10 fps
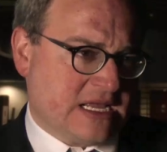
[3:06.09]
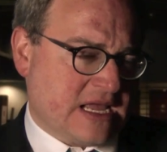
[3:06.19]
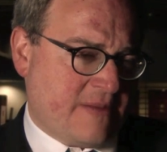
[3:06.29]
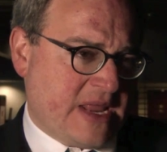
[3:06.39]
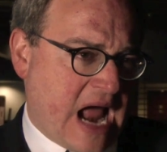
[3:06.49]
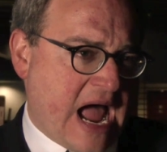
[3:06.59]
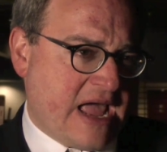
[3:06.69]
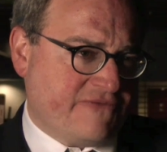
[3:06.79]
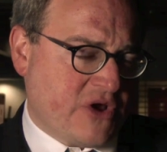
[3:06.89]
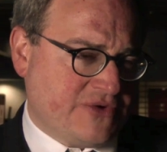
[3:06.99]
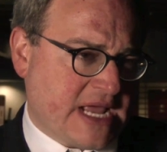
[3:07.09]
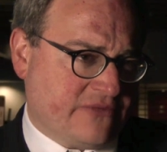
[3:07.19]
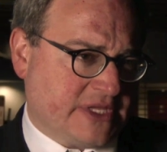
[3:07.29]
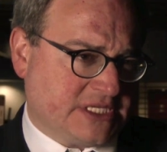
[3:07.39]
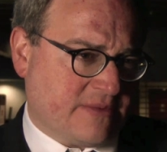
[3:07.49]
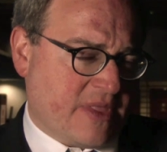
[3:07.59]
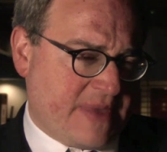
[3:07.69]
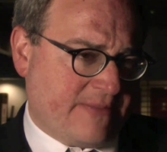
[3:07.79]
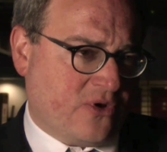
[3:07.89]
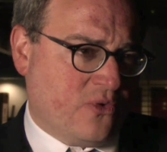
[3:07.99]
I mean, I have no doubt that some of the
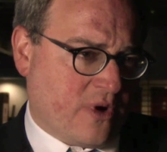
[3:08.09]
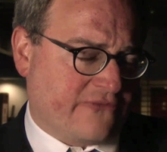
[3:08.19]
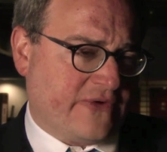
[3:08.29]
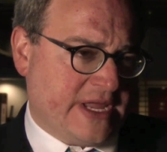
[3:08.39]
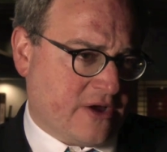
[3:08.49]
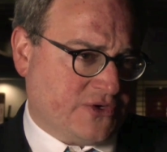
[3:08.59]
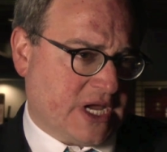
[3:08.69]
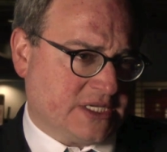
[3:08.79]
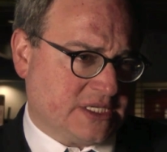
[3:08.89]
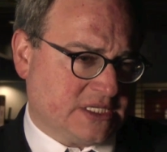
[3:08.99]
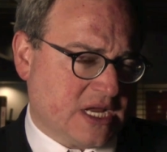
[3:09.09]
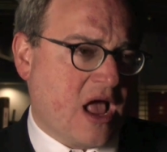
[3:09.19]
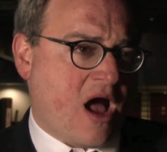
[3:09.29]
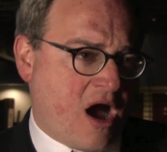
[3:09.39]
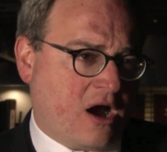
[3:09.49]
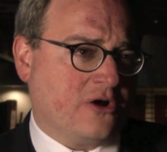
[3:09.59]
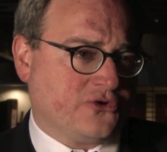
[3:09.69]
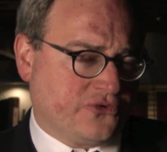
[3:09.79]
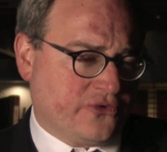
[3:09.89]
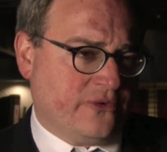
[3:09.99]
people who work for eco-justice are true